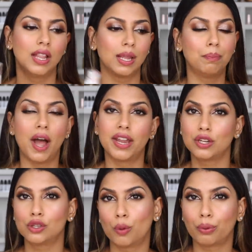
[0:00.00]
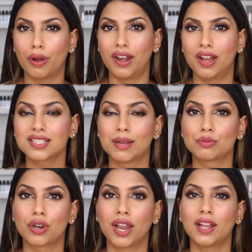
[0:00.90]
like body glow products. I'm
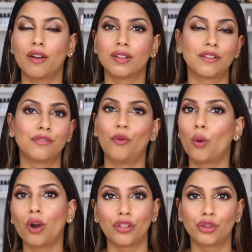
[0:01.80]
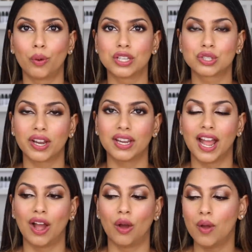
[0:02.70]
trying out like four other ones right
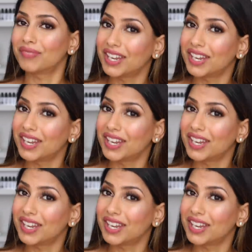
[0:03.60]
now.